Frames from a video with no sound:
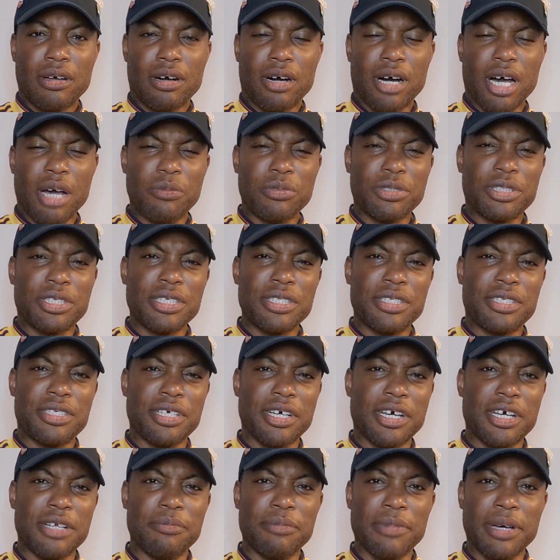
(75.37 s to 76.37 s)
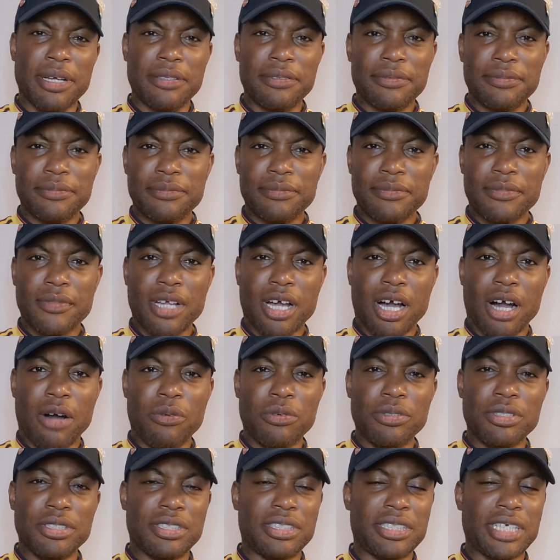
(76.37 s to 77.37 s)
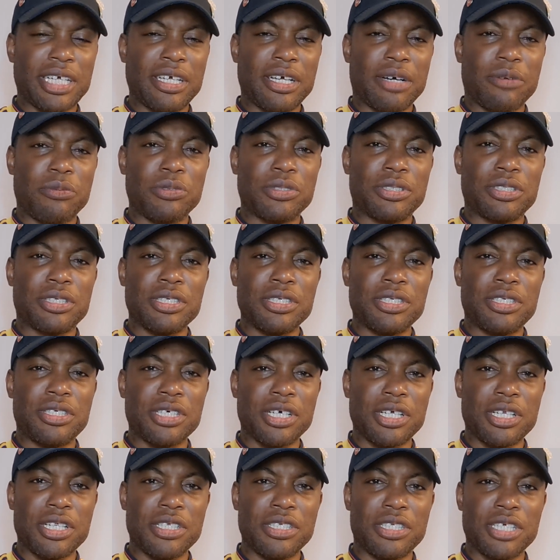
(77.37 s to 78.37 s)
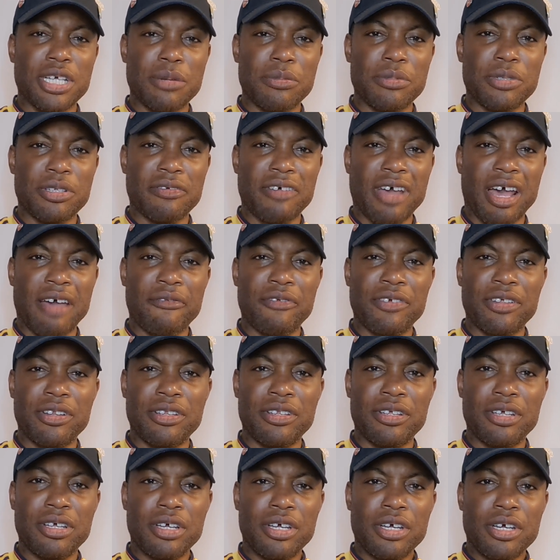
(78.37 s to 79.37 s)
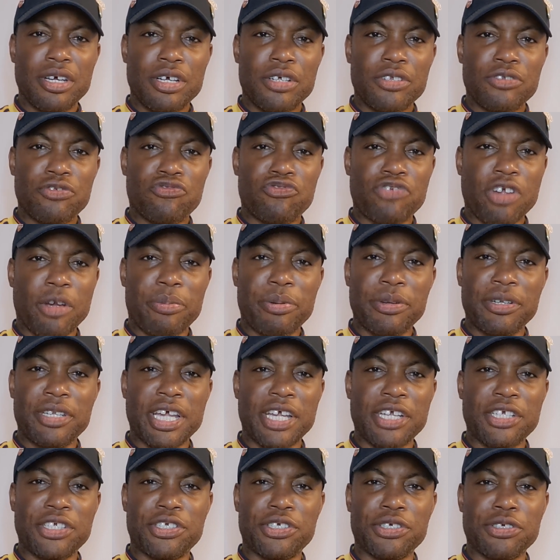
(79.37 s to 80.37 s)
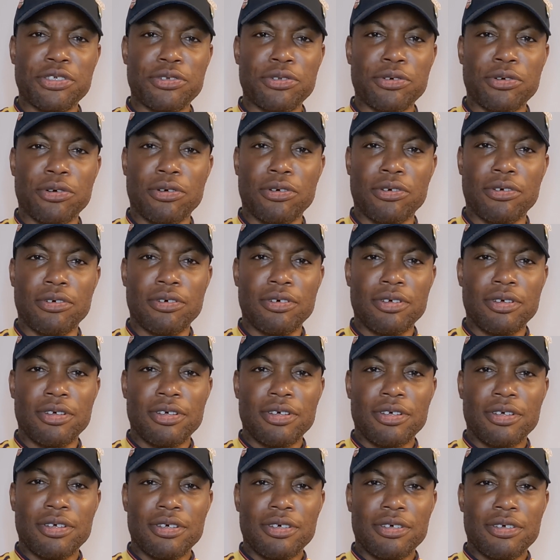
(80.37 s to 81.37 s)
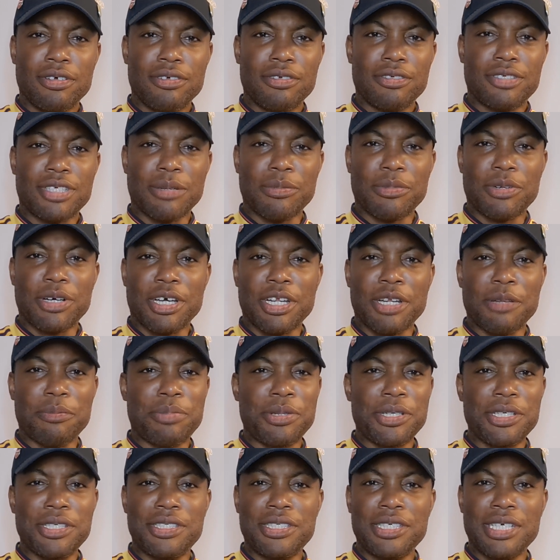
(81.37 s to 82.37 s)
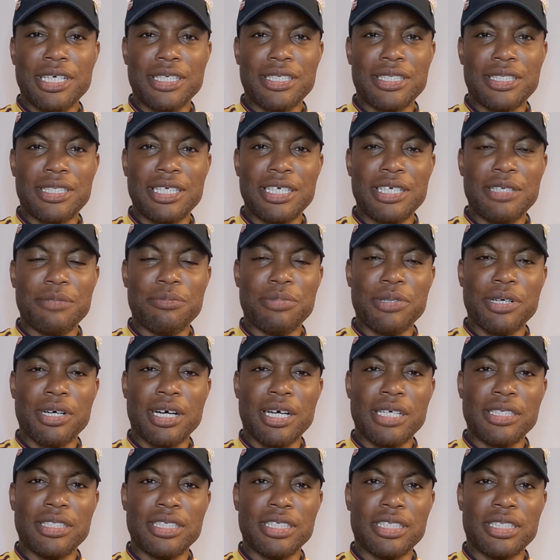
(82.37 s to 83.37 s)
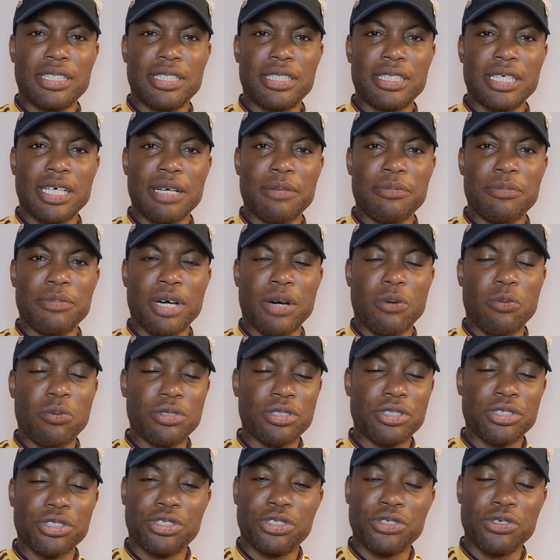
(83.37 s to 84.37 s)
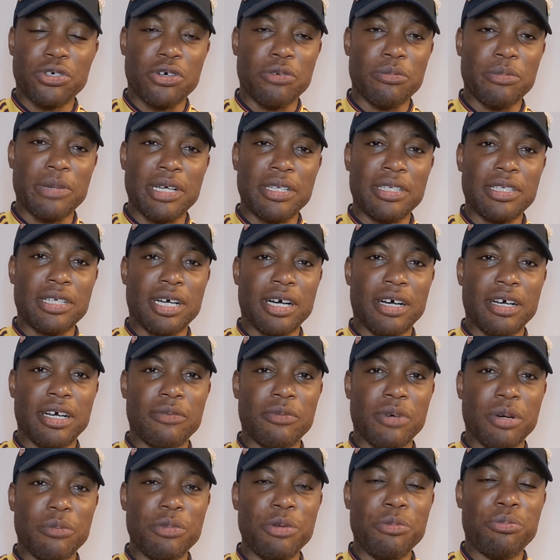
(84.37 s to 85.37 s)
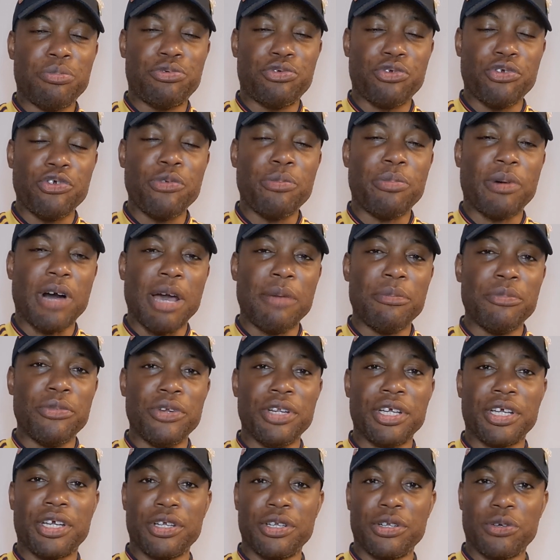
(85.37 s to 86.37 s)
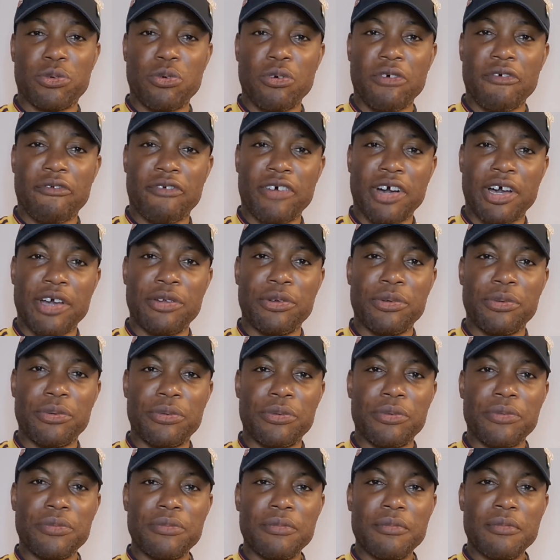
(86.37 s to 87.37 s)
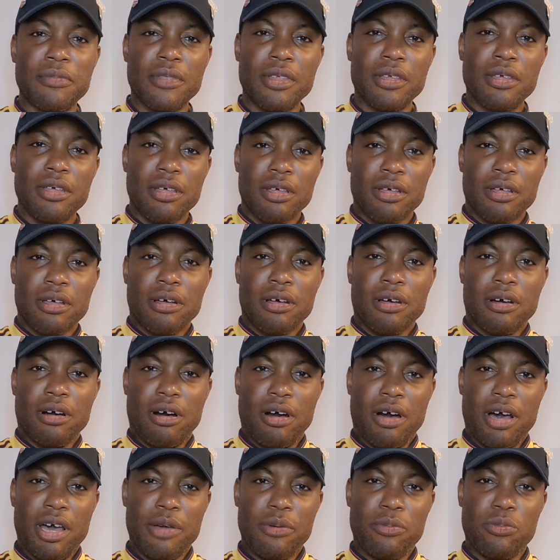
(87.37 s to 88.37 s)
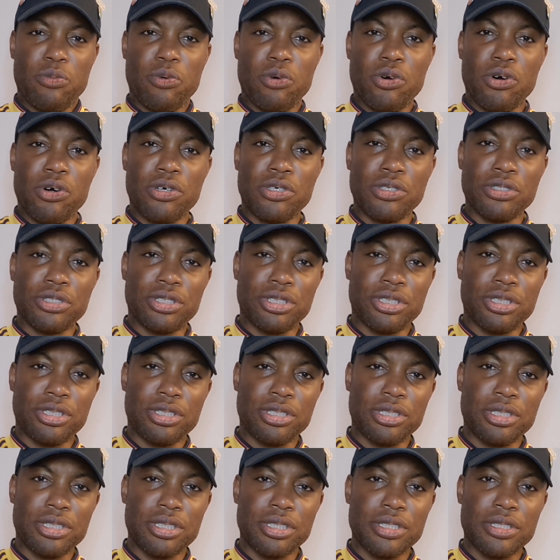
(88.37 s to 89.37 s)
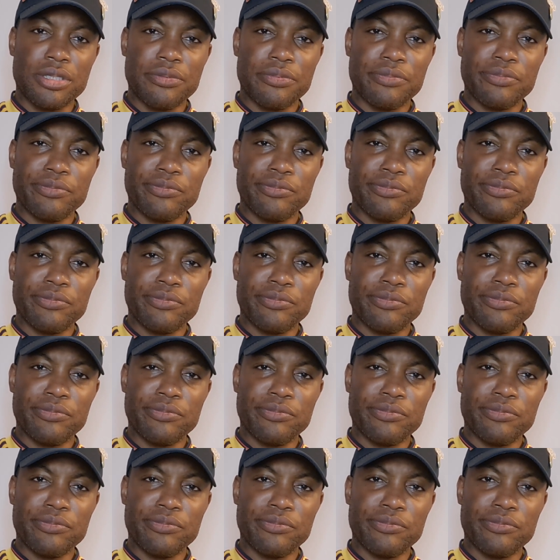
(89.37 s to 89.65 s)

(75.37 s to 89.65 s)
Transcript: I was concerned, man. I wouldn't say I was concerned in terms of having trepidation or some kind of PTSD, but I wasn't sure, man. When we drew Bayern Munich in the quarterfinal, I was